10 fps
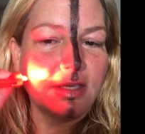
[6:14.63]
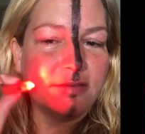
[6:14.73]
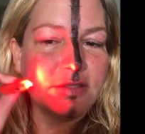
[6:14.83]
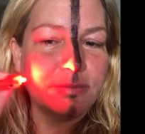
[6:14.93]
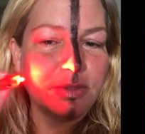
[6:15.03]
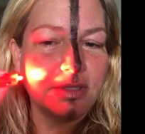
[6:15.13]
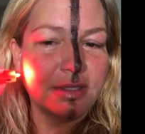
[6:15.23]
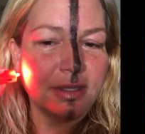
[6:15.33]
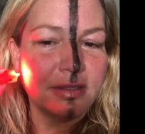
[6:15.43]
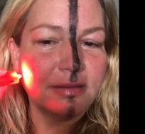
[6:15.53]
You have to put it
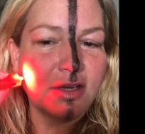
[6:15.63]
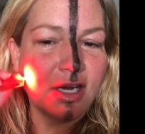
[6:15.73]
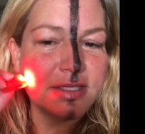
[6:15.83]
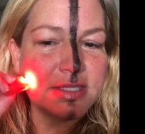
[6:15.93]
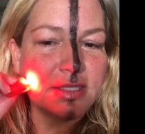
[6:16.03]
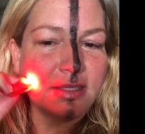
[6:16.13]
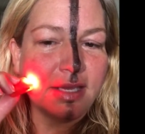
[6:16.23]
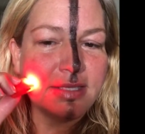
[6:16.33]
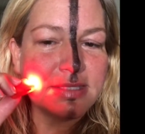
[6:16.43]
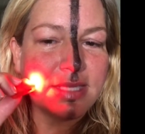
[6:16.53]
on the constant
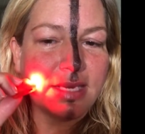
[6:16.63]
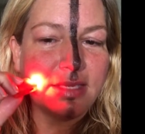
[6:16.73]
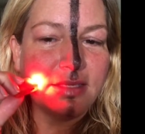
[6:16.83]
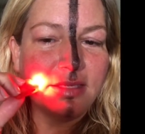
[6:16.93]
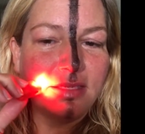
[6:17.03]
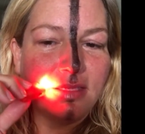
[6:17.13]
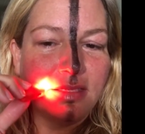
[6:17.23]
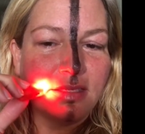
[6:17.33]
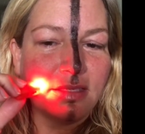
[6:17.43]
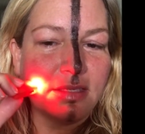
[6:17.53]
light setting,
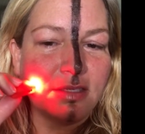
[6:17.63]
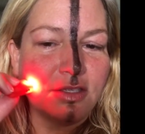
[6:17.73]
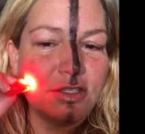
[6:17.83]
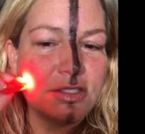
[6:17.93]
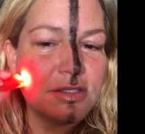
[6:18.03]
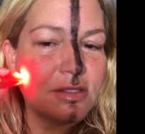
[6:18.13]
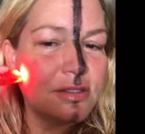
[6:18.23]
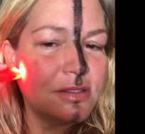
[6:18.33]
and you just